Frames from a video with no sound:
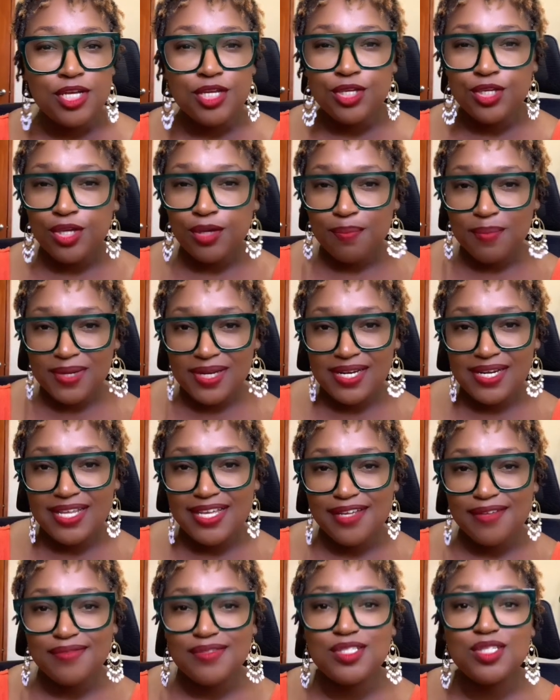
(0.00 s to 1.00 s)
your
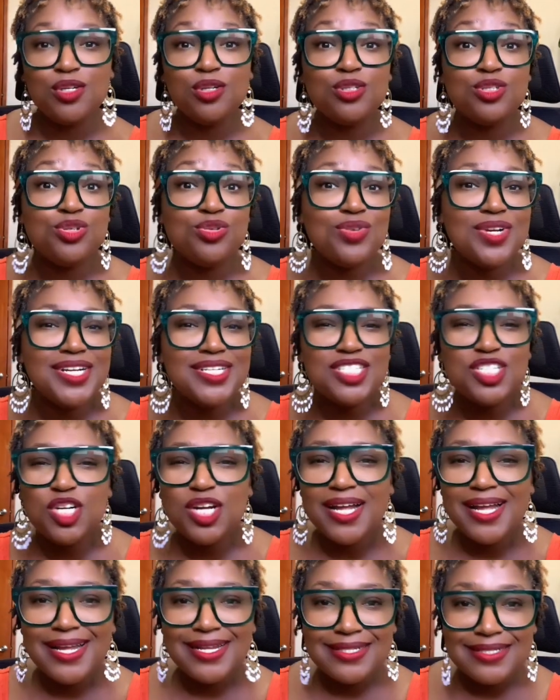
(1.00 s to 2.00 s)
beliefs, your traits, your
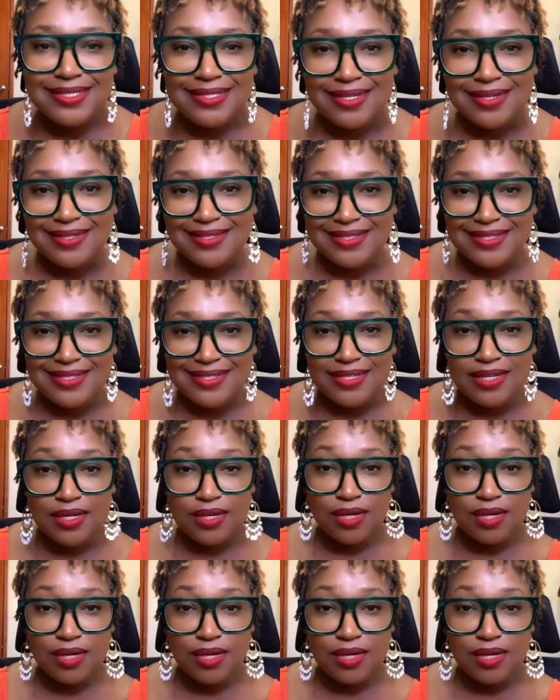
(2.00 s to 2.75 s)
essence,